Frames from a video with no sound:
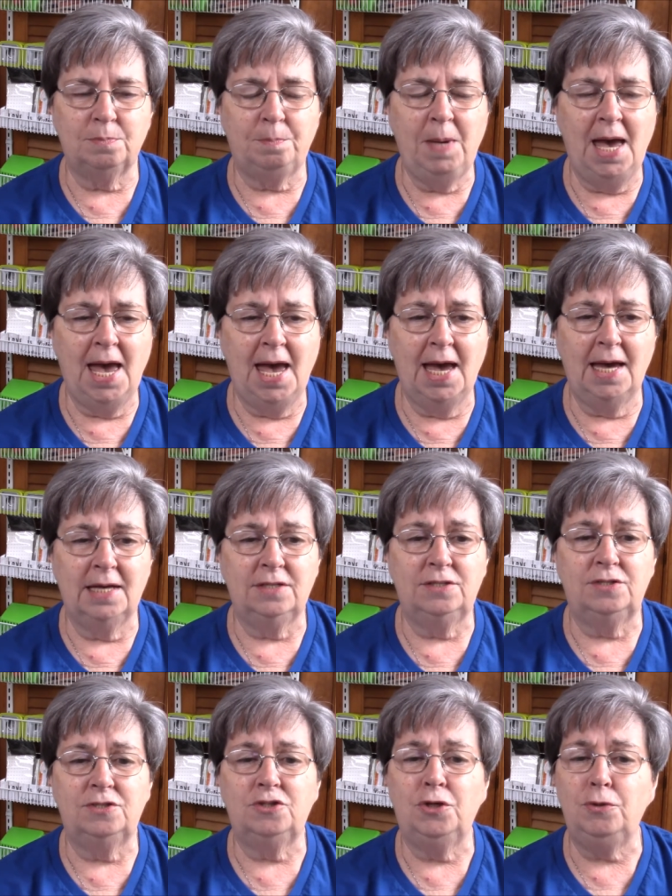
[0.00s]

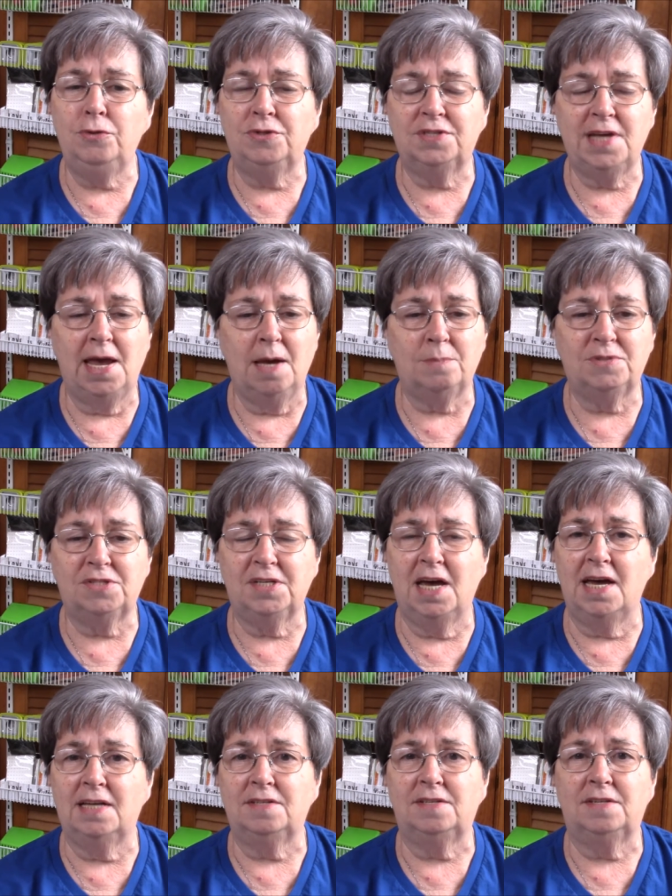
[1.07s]
pads, two stamp
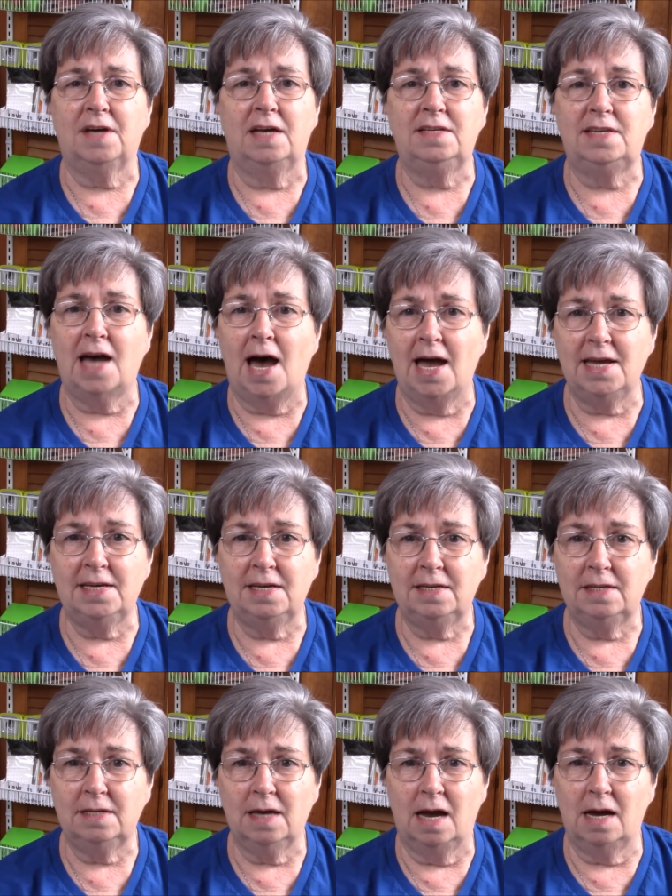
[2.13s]
sets, a die
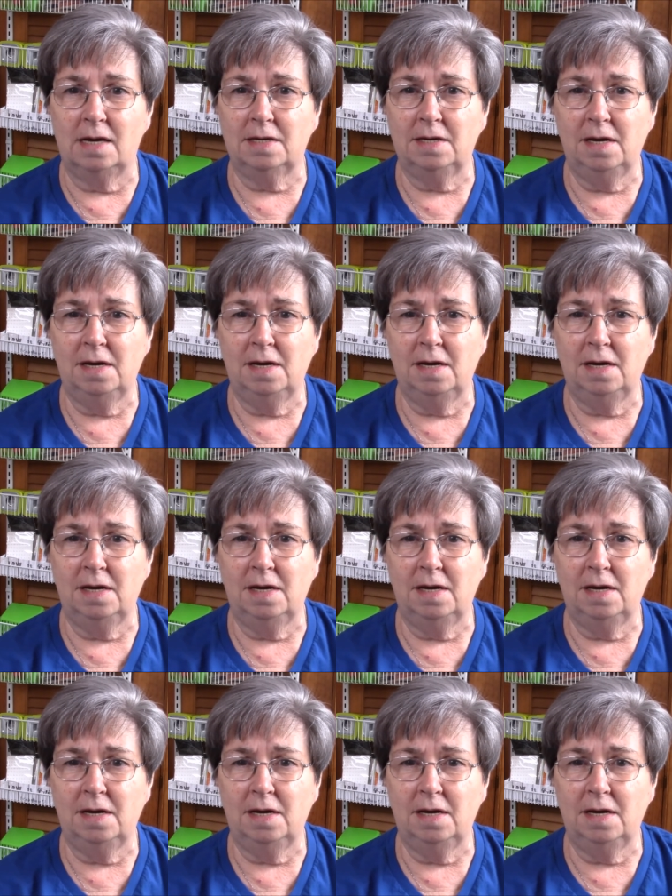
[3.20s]
uh,